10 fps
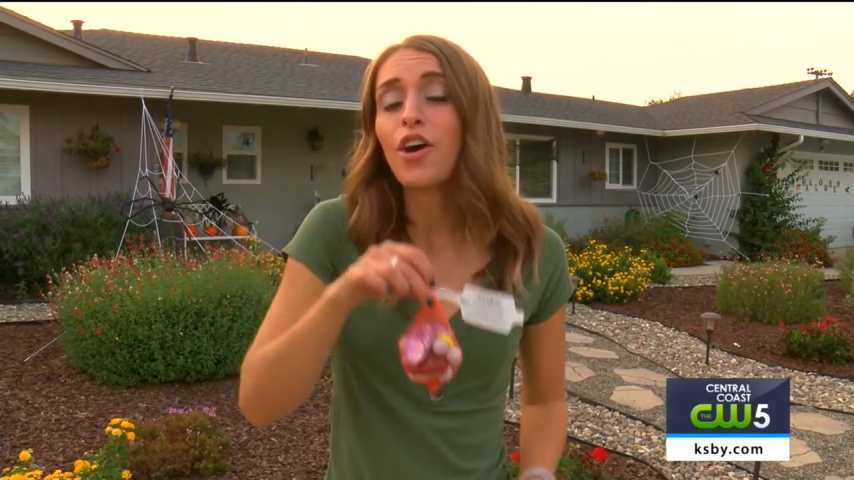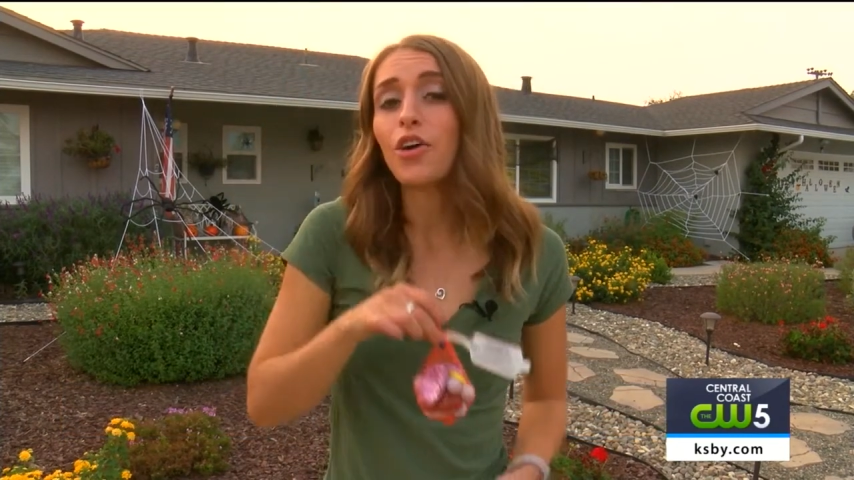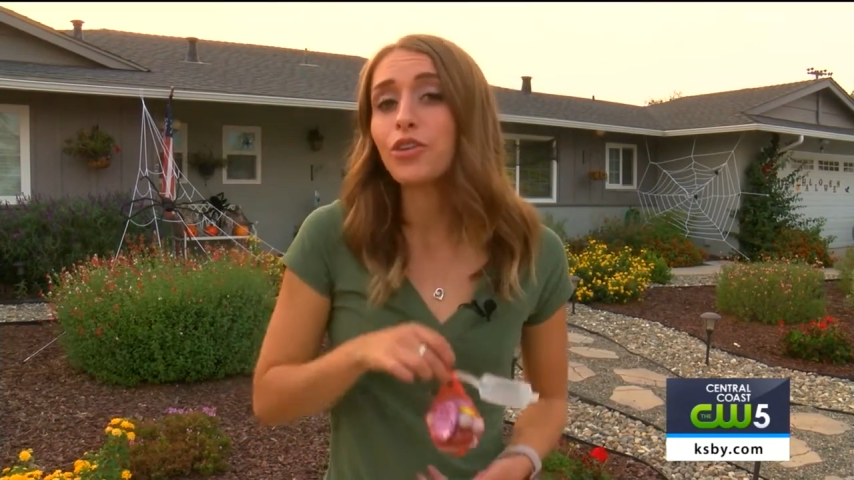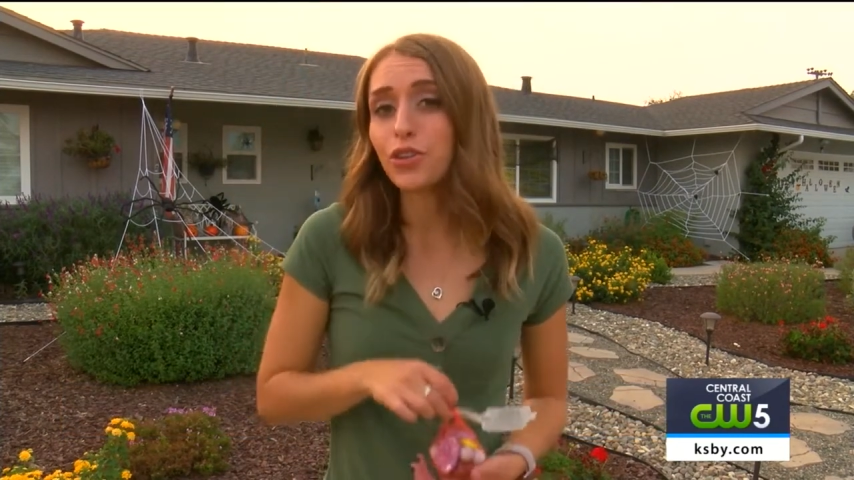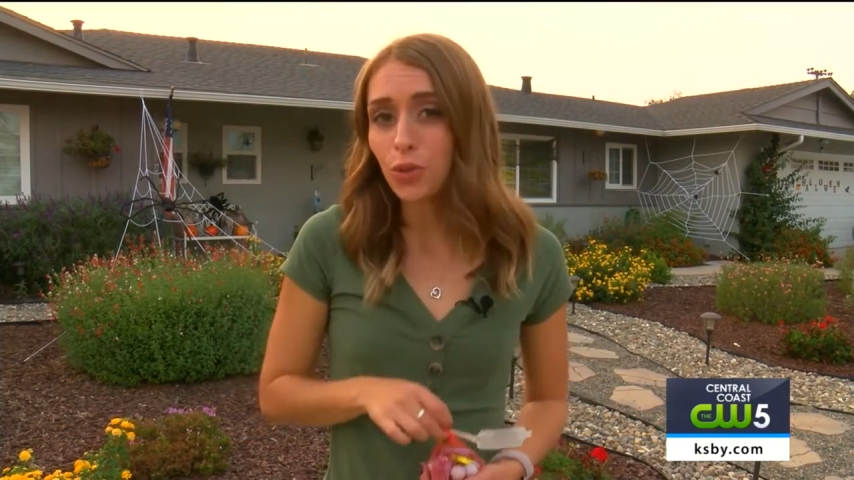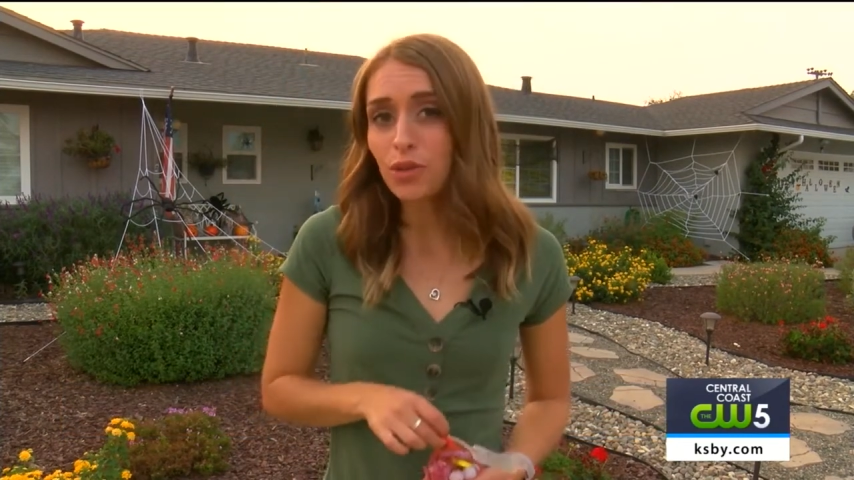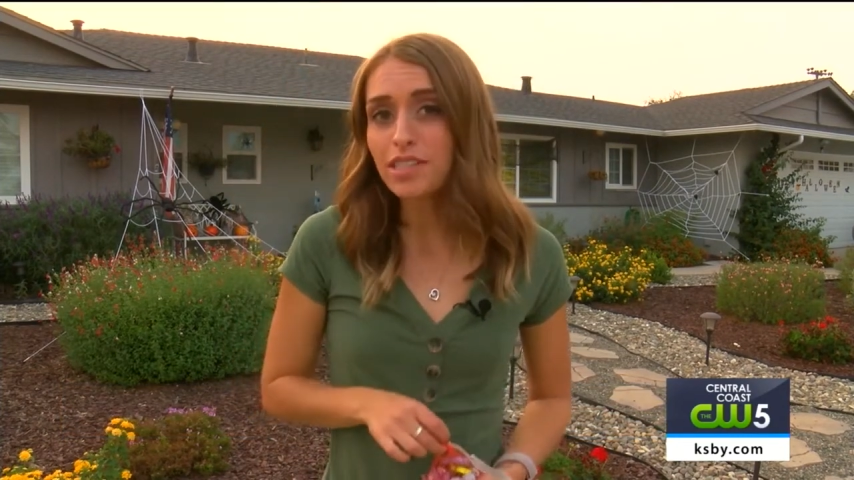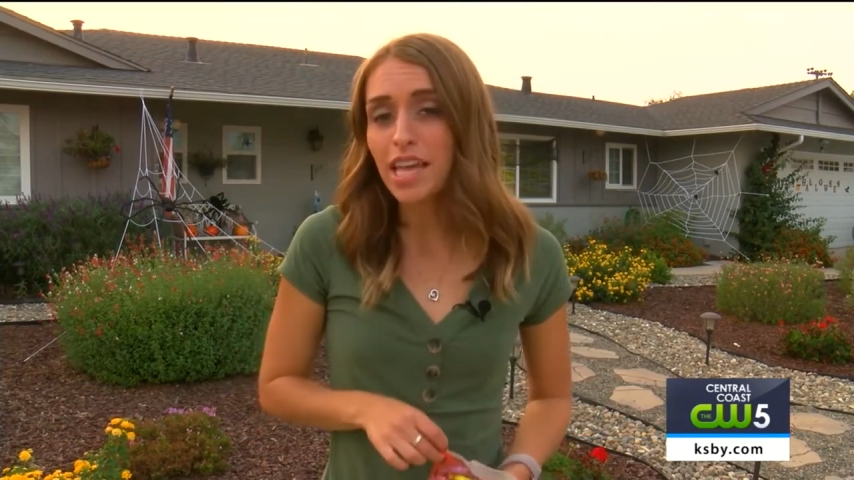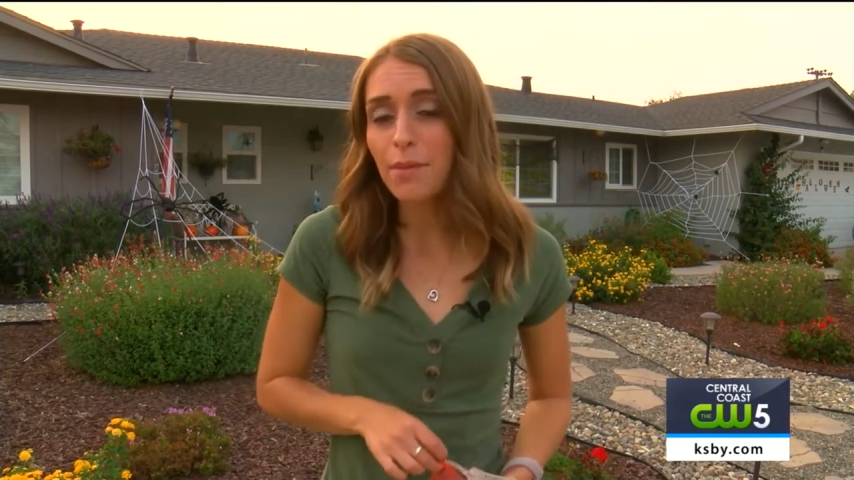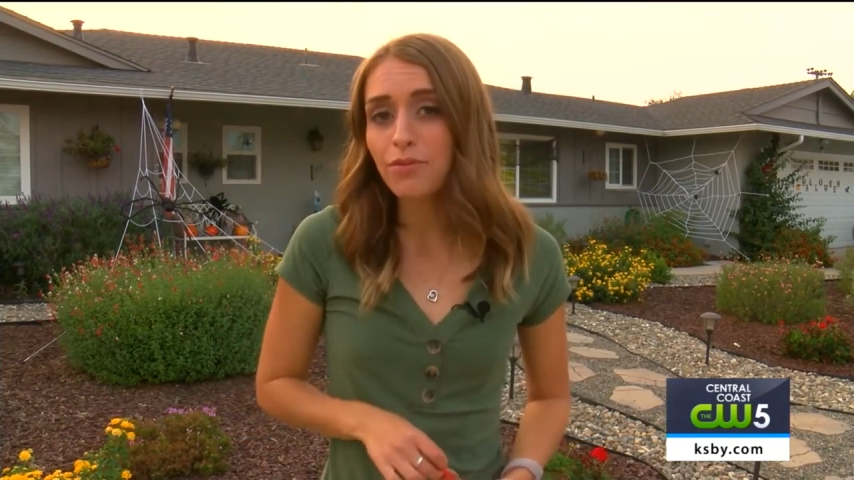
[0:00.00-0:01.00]
on your
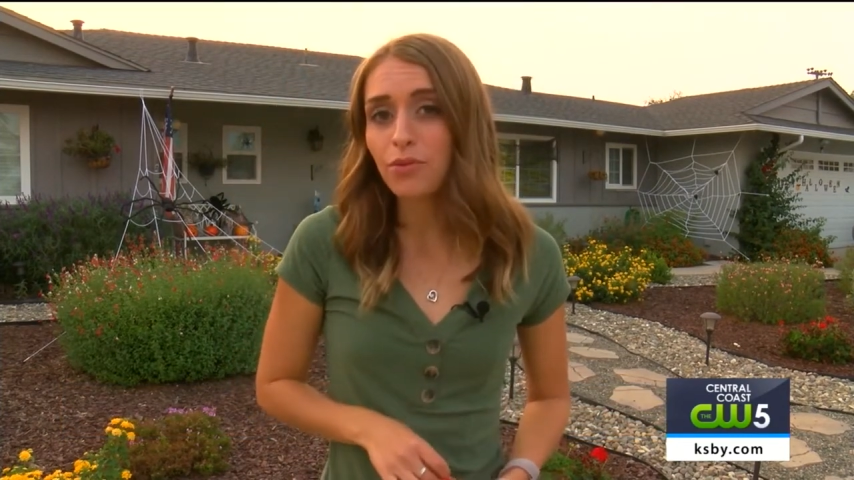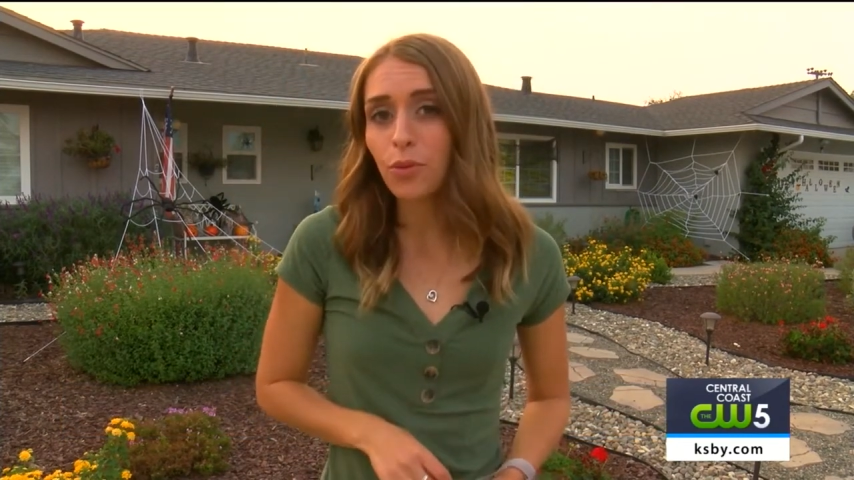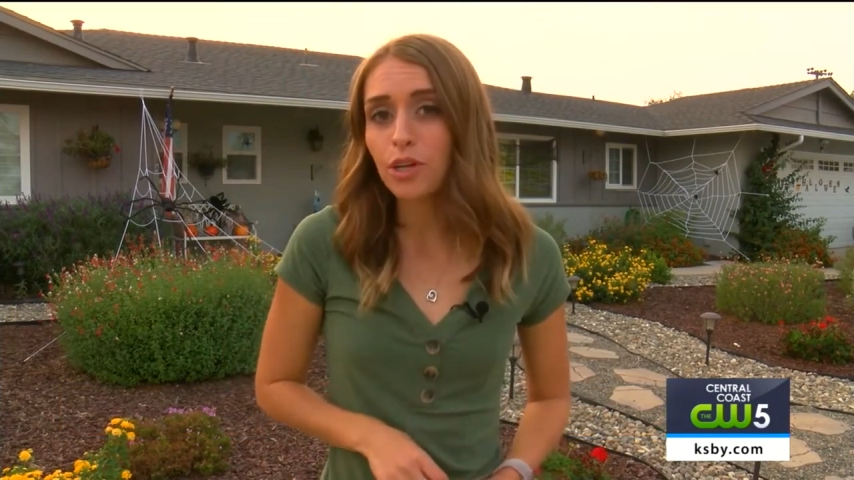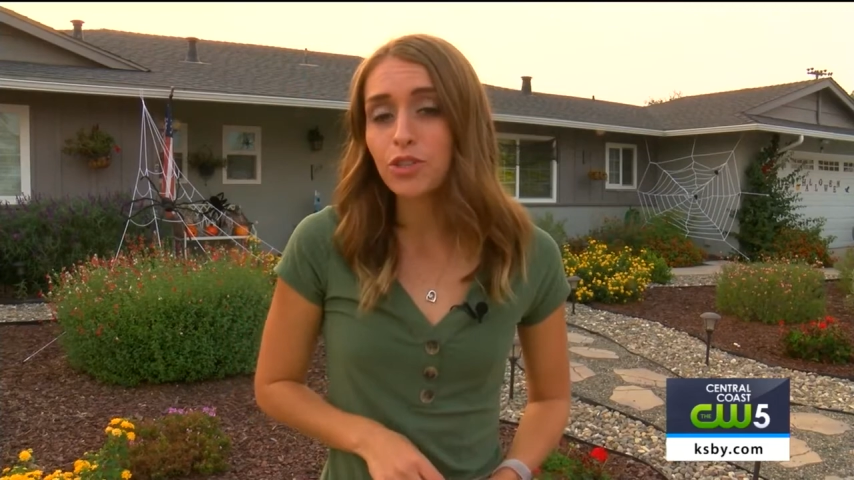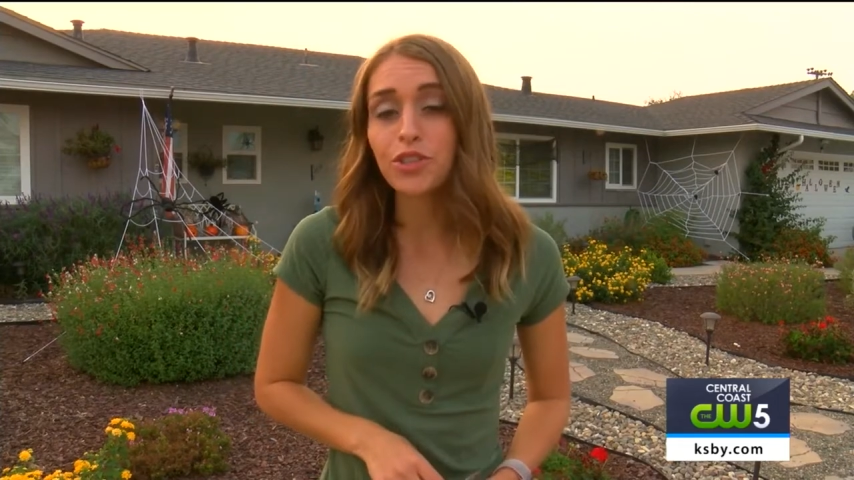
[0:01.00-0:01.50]
doorstep for